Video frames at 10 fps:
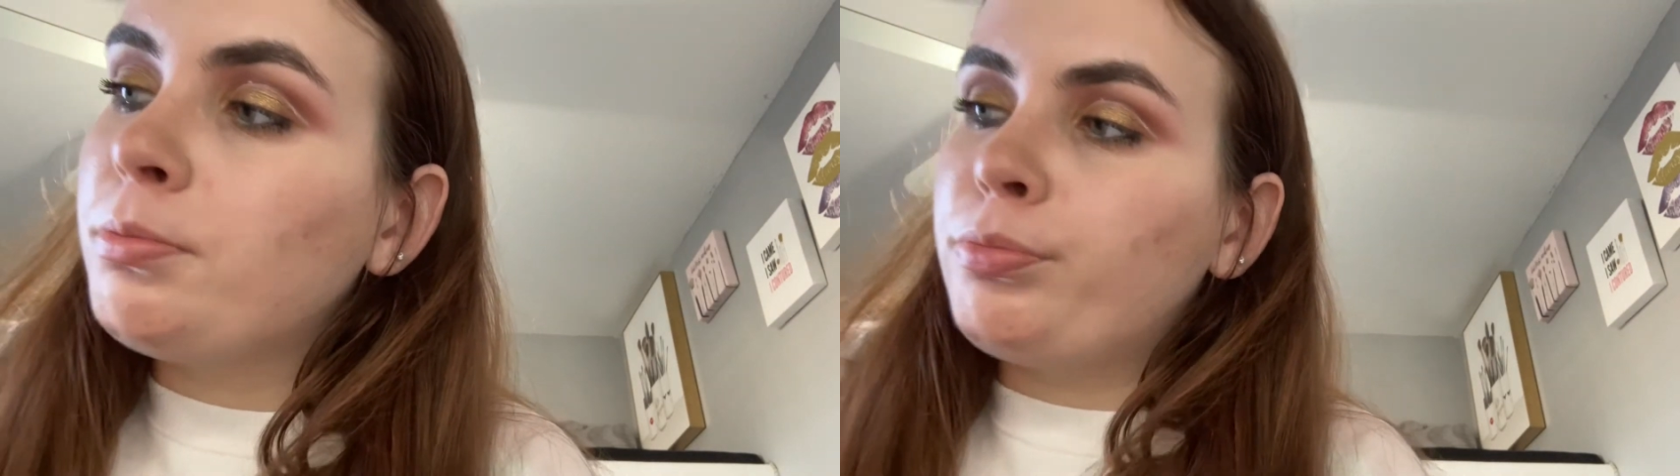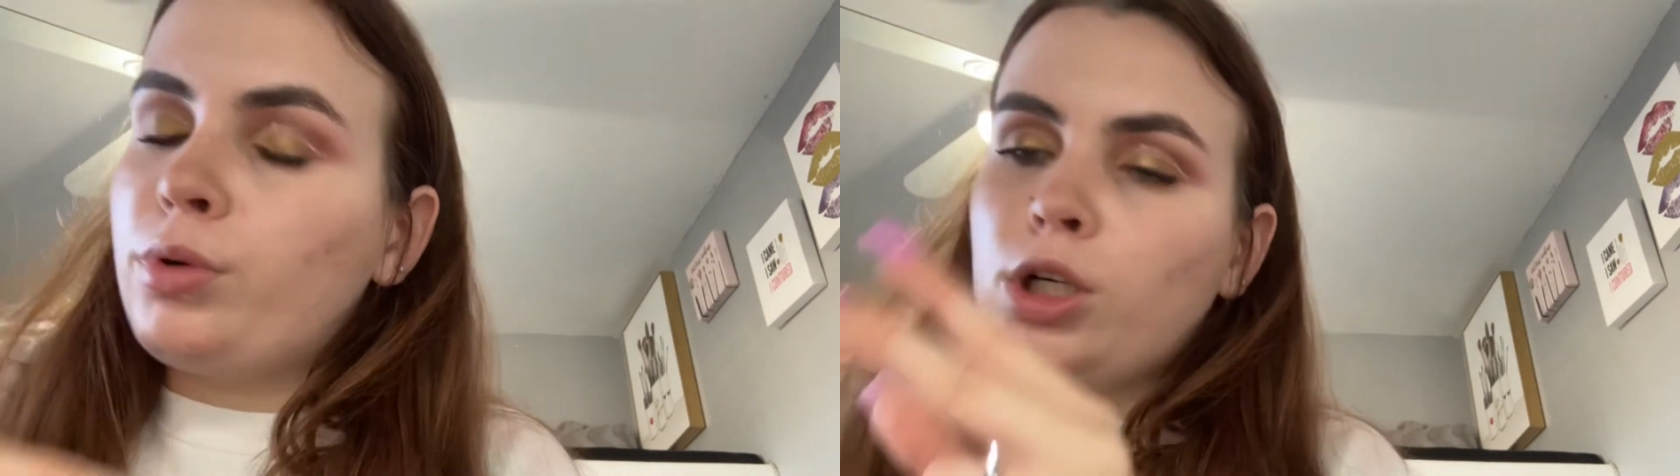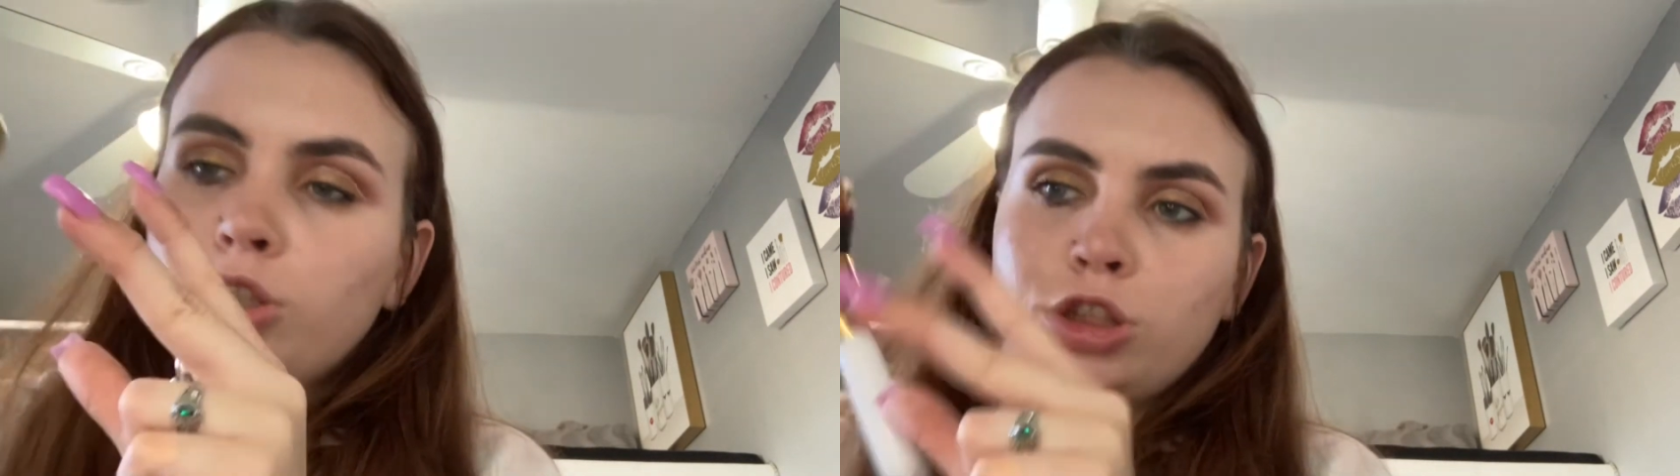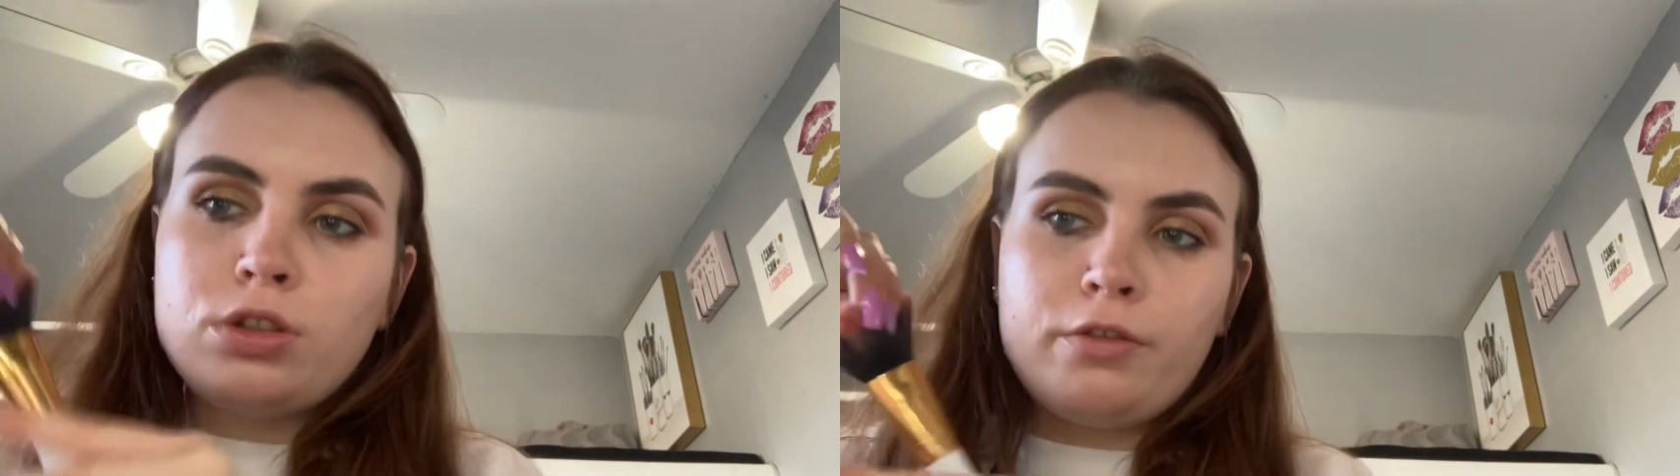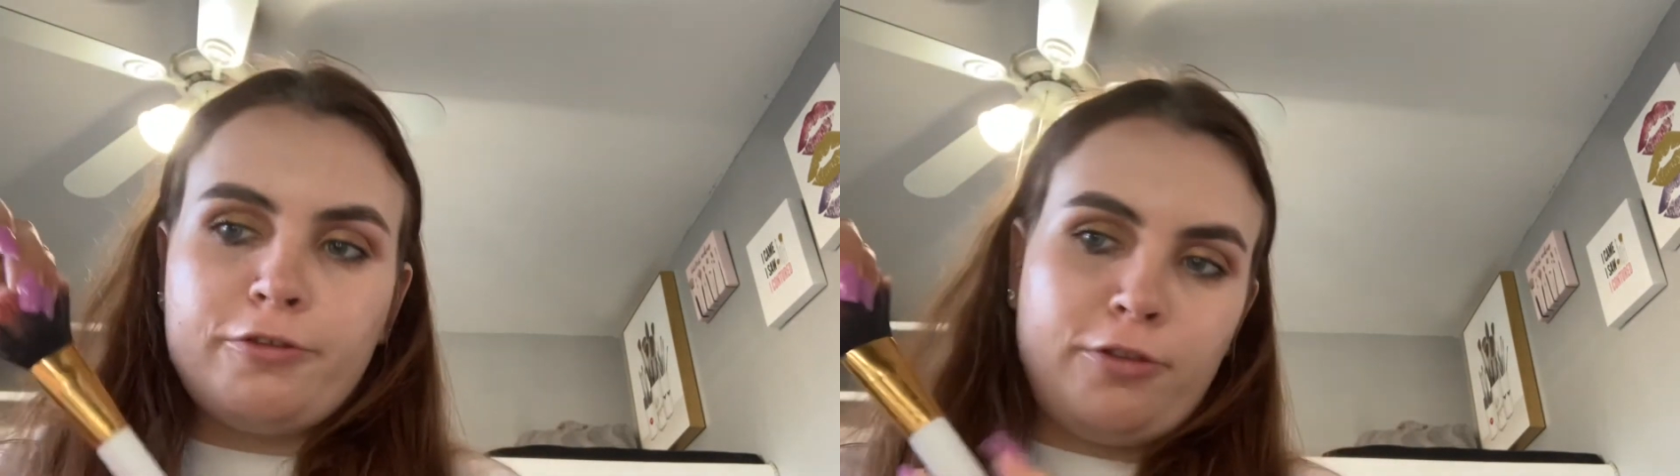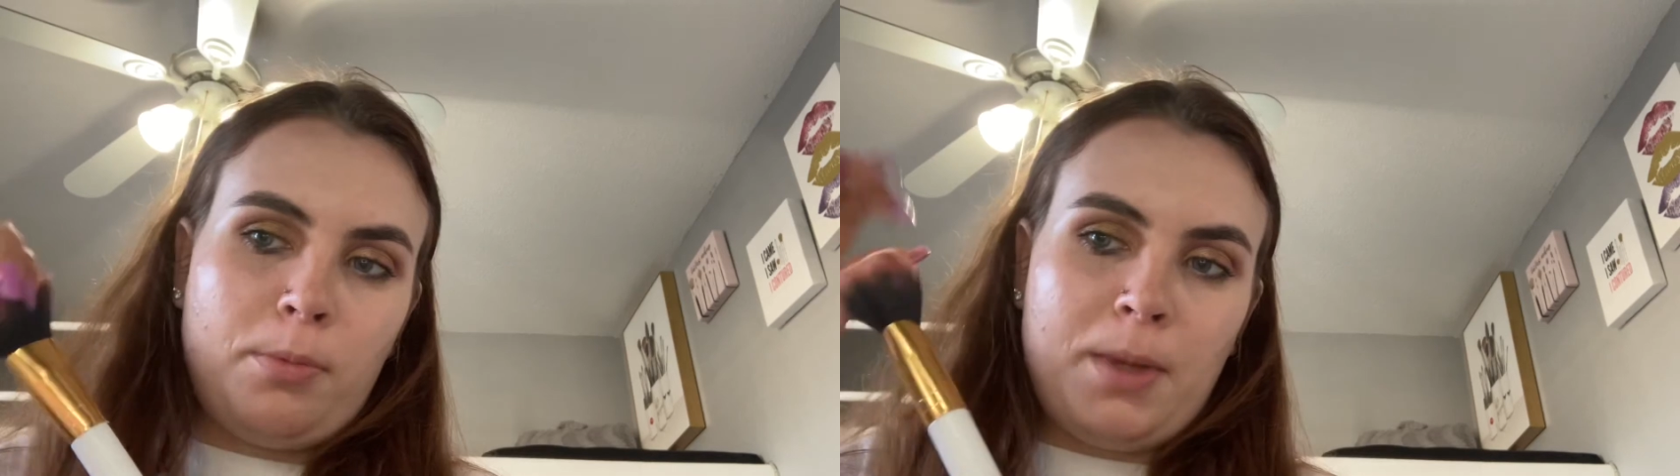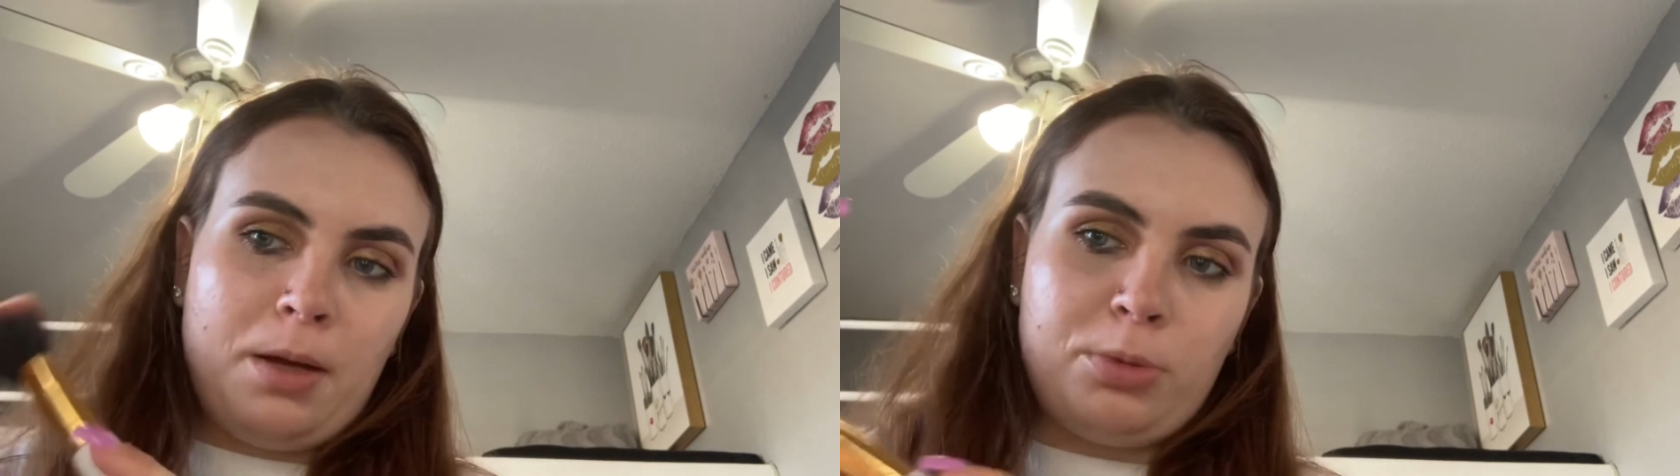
brush from that